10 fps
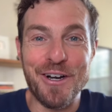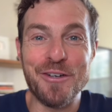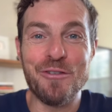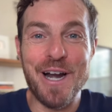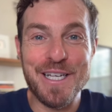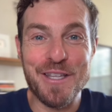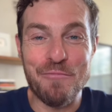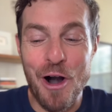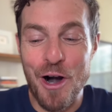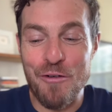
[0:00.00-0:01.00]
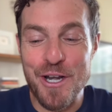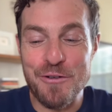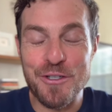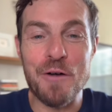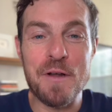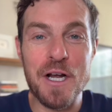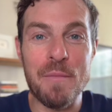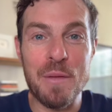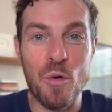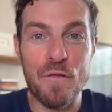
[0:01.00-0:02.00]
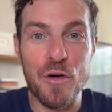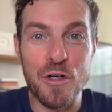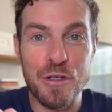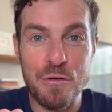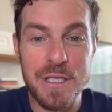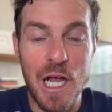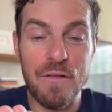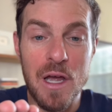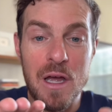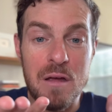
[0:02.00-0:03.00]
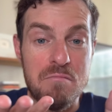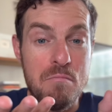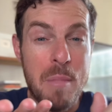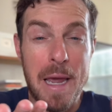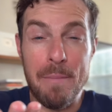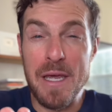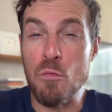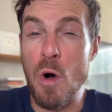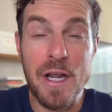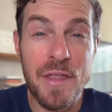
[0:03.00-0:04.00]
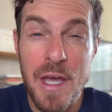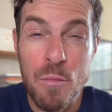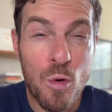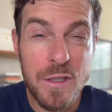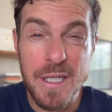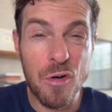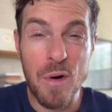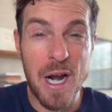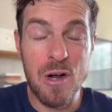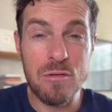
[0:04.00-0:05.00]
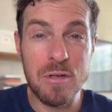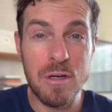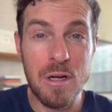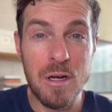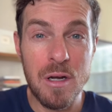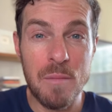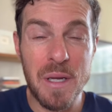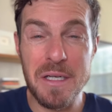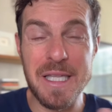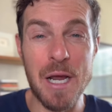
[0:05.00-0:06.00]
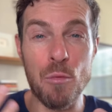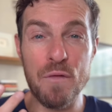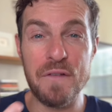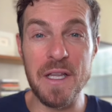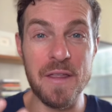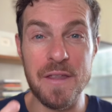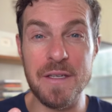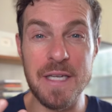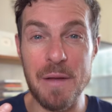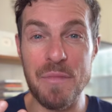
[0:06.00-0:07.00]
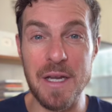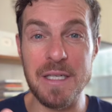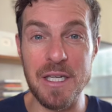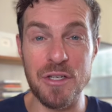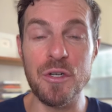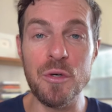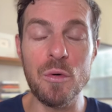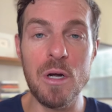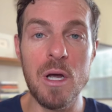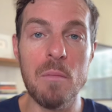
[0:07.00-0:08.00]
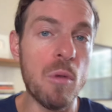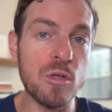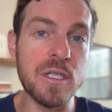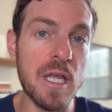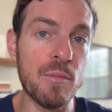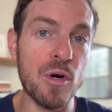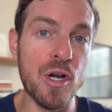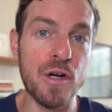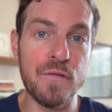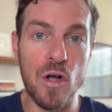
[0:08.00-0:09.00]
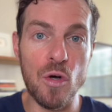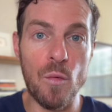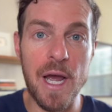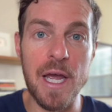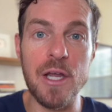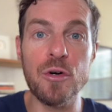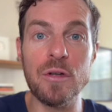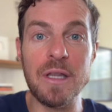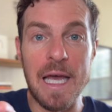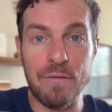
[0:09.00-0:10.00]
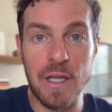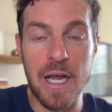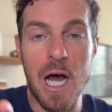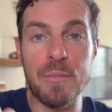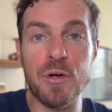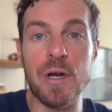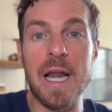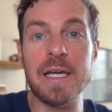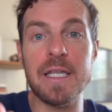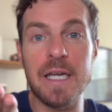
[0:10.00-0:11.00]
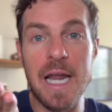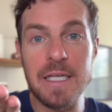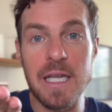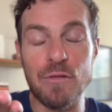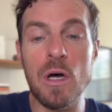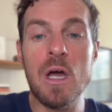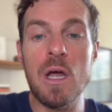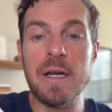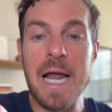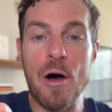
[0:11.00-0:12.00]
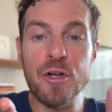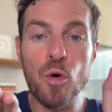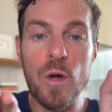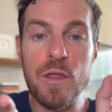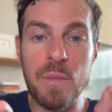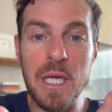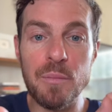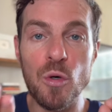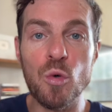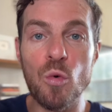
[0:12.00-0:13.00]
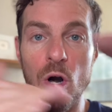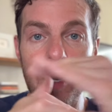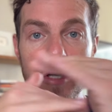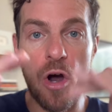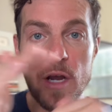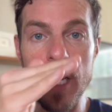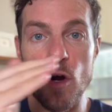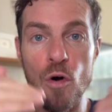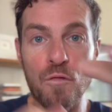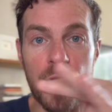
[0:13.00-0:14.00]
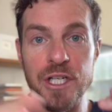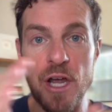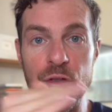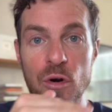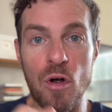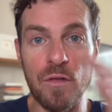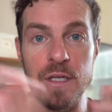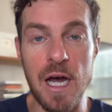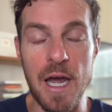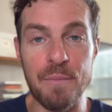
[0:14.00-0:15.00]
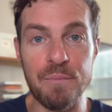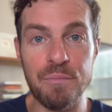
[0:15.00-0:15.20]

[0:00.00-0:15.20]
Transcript: when you raise the bar, when you start becoming more of your true self, maybe one of them will stick around because they were feeling the same things as you. Most of them are going to fall away. You're leveling up, you're getting to the next level. Now you're with people who aren't talking over each other all the time.